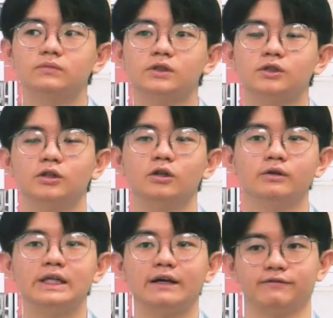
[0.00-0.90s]

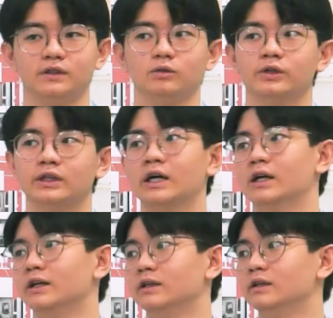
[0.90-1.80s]
Slowly after, when
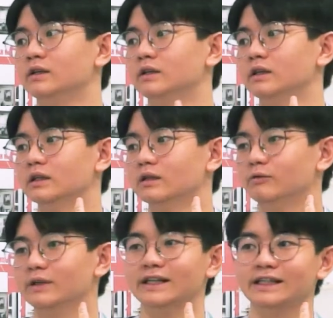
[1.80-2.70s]
I
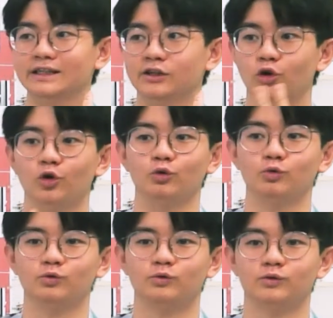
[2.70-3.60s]
really know
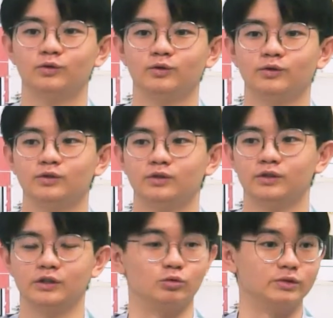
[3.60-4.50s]

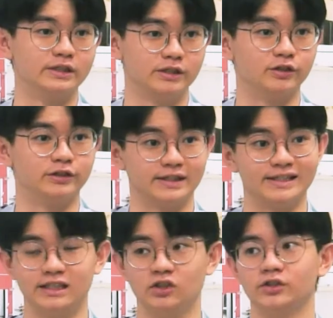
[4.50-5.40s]
the students here, the
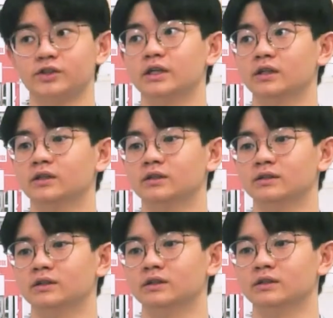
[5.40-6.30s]
seniors,
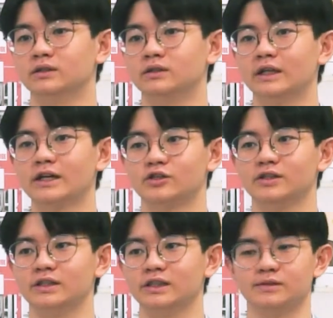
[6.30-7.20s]
and they
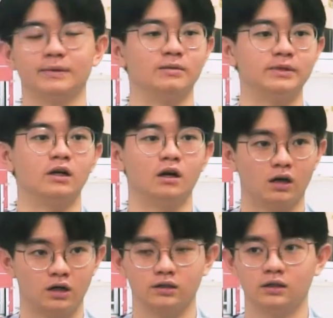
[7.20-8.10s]
actually inspire me a
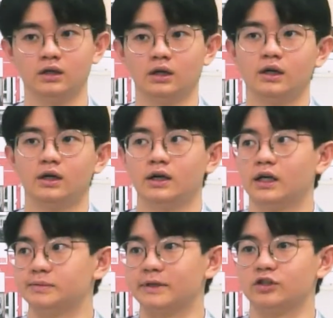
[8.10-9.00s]
lot.
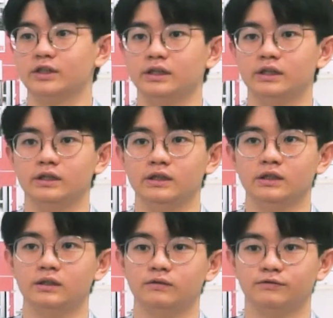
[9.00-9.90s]
Especially
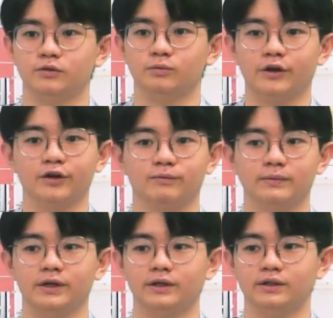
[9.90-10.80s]
from one of
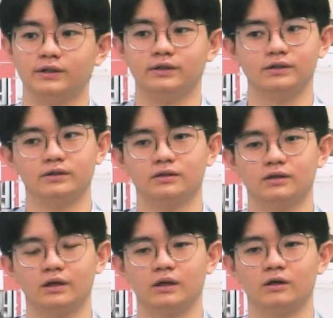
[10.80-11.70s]
my,
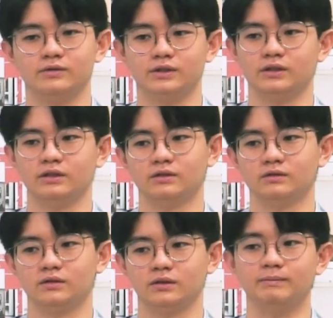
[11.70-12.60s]
I would say,
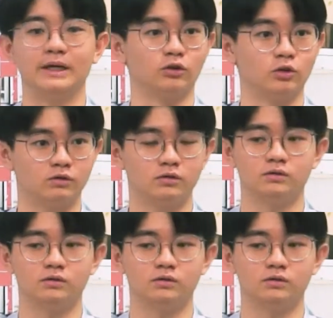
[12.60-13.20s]
the mentor.